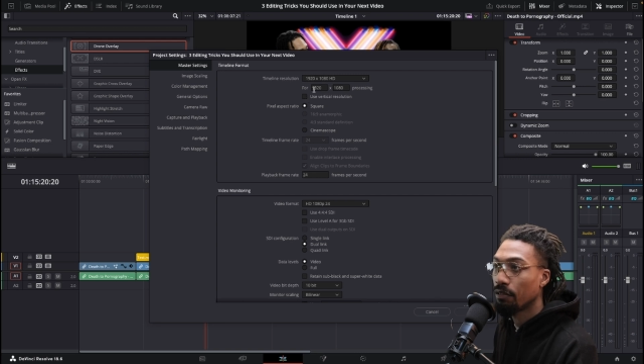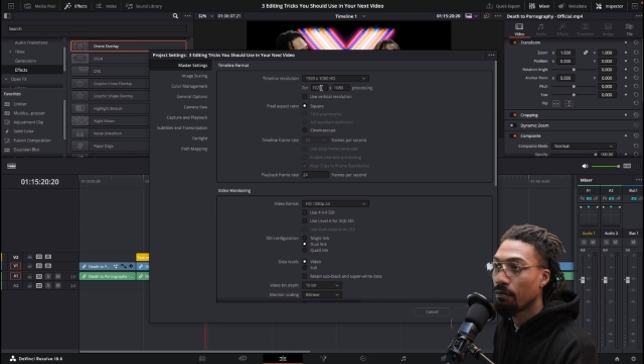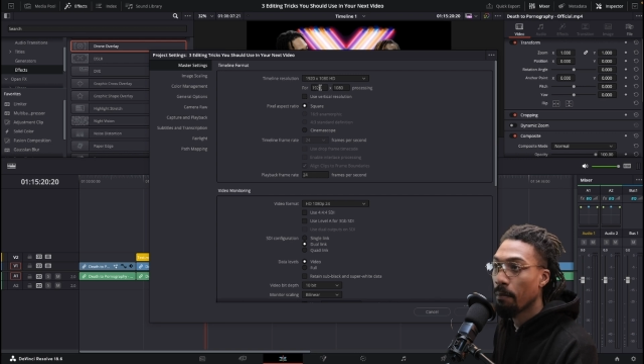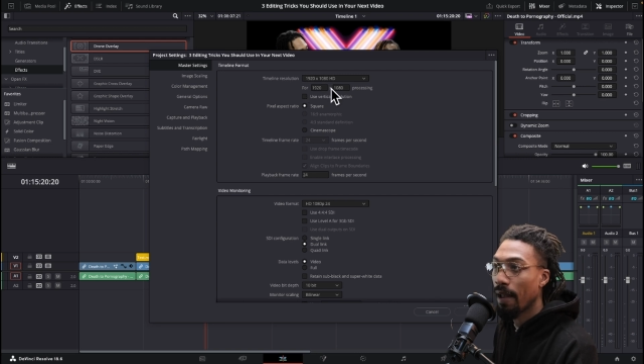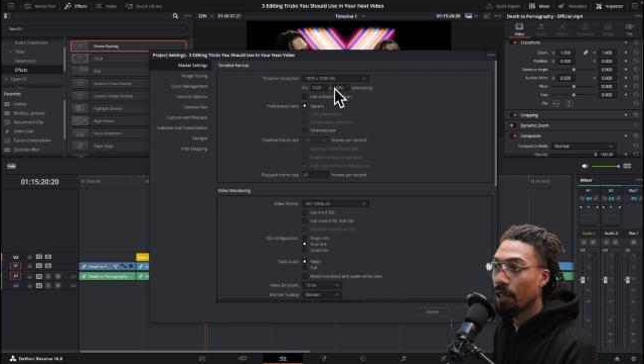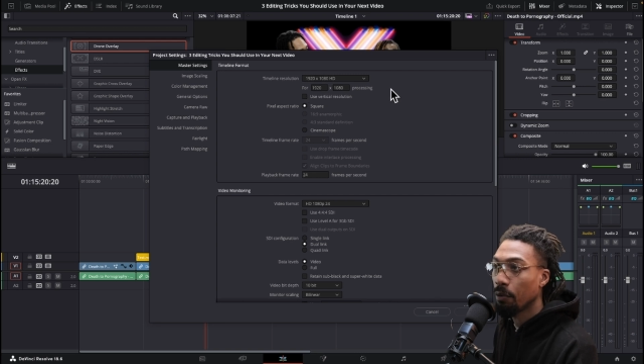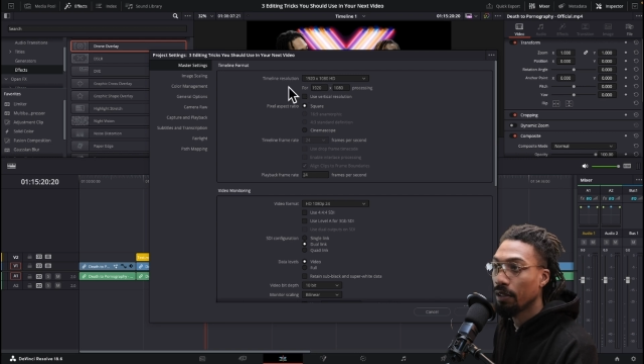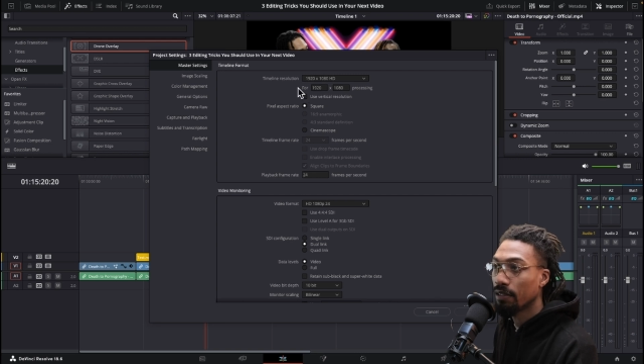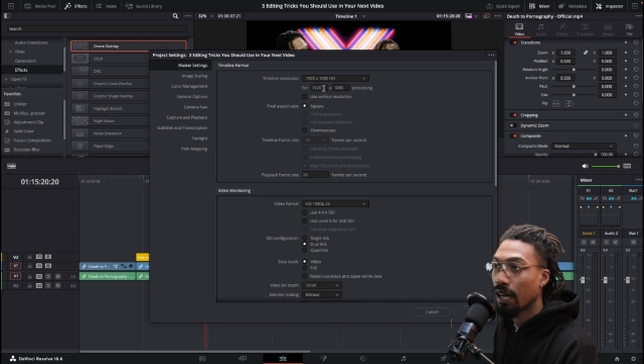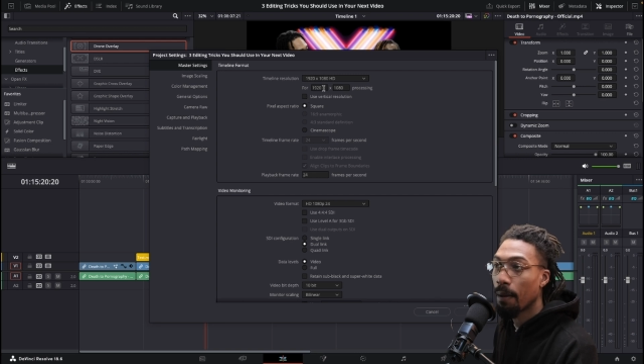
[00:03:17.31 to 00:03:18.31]
to
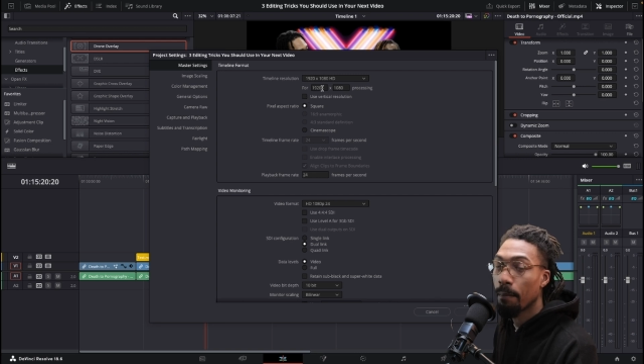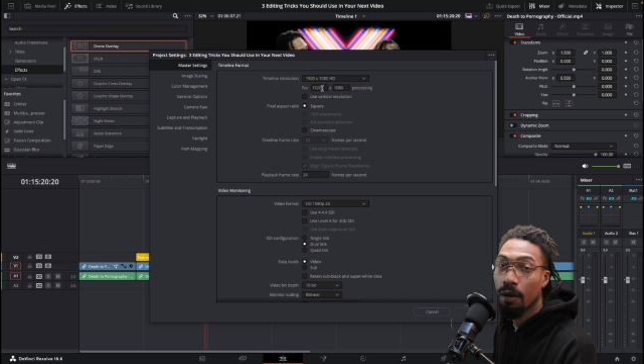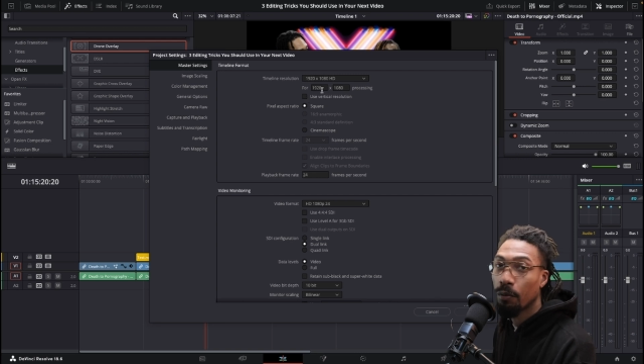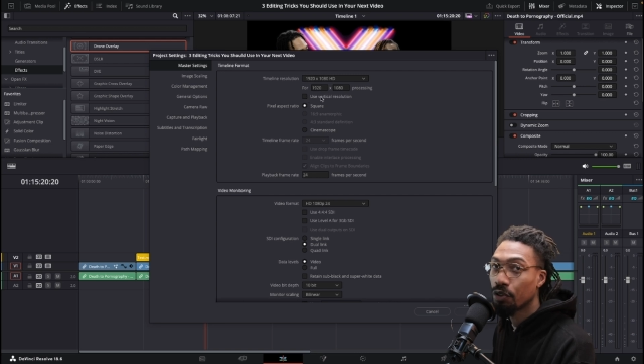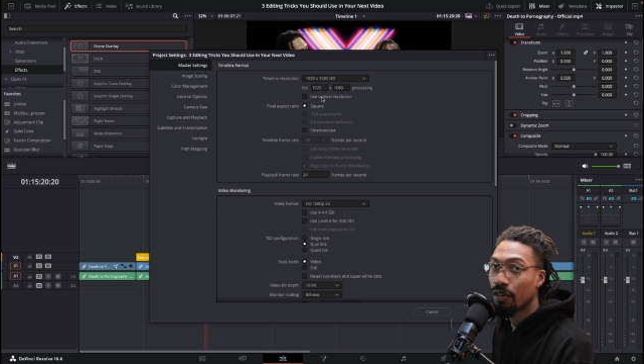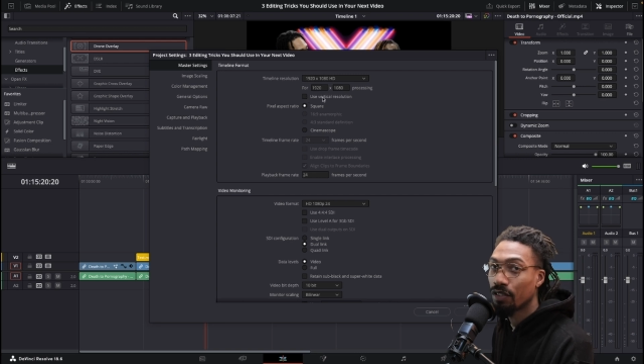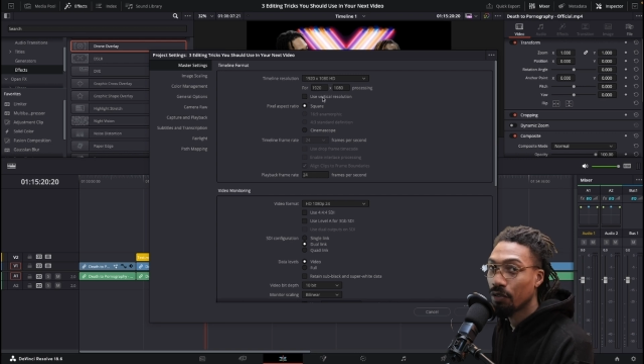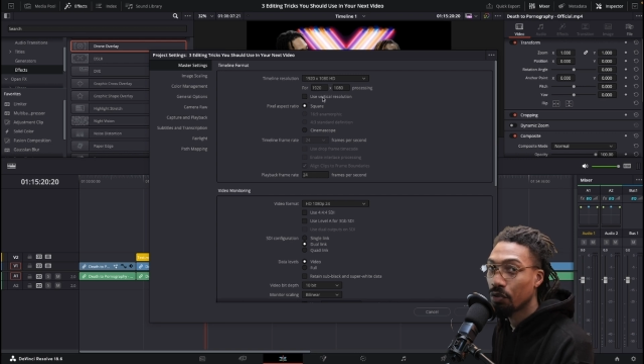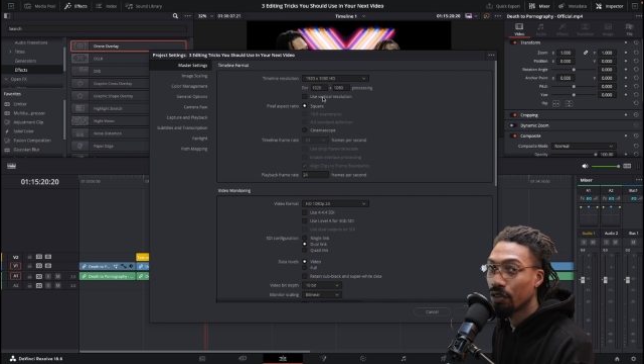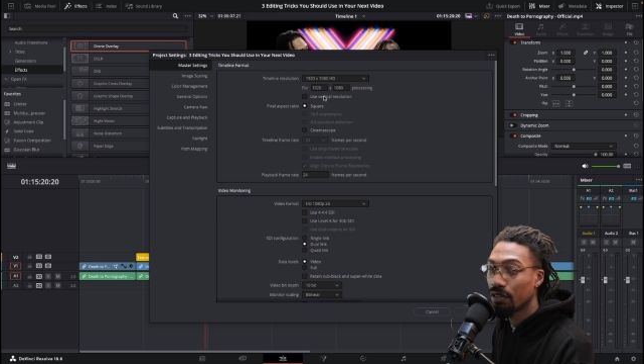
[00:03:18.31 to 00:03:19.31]
manually type in what your
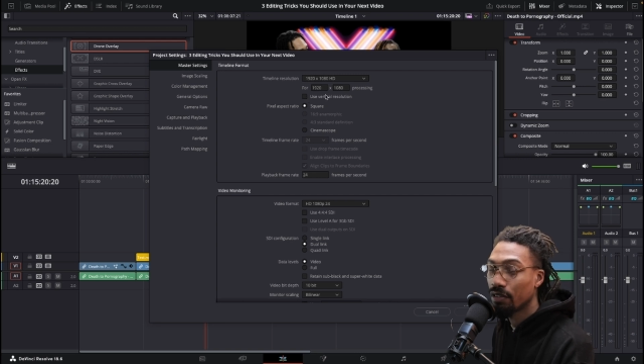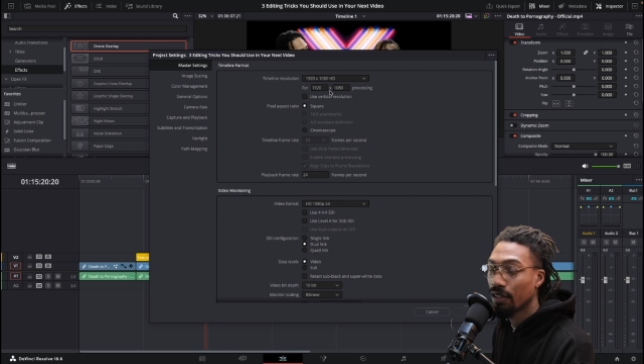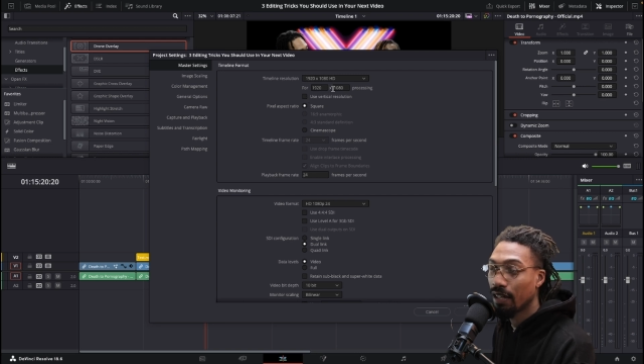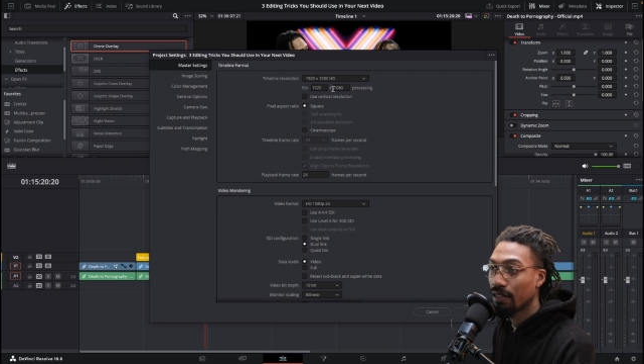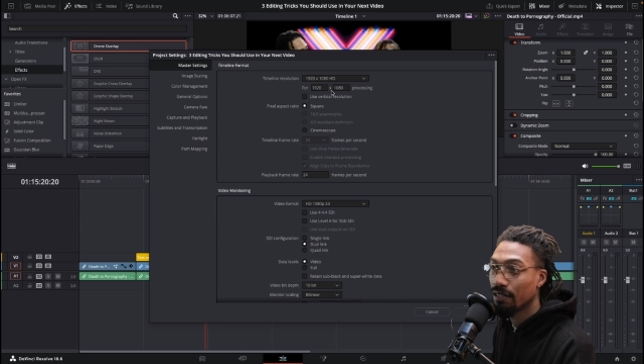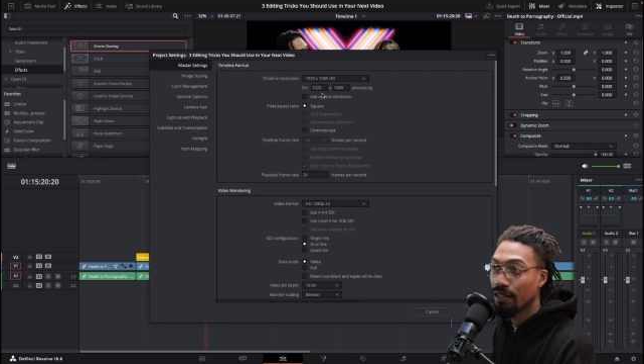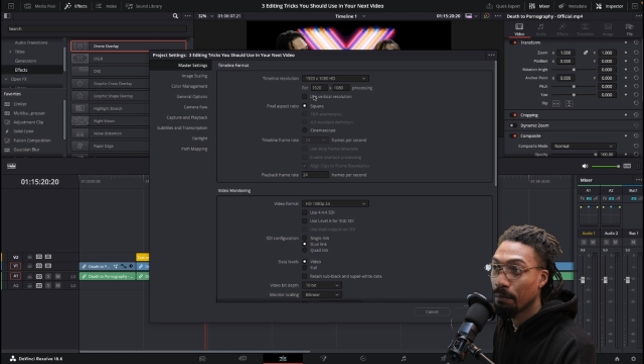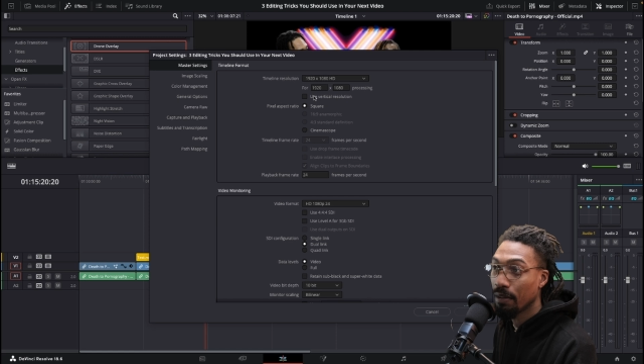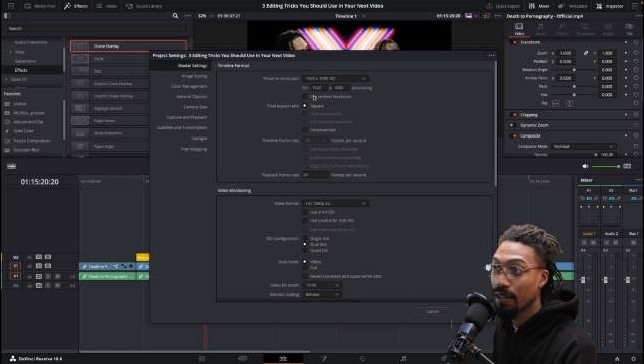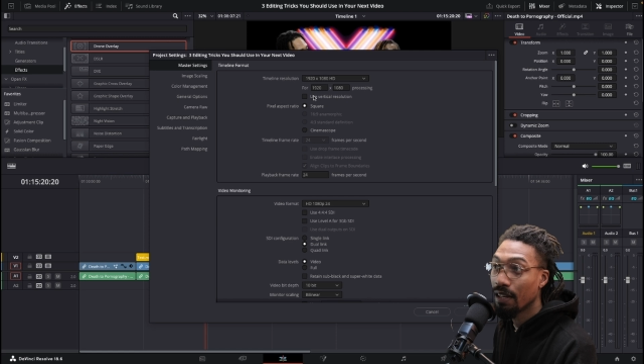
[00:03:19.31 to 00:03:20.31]
resolution settings need to be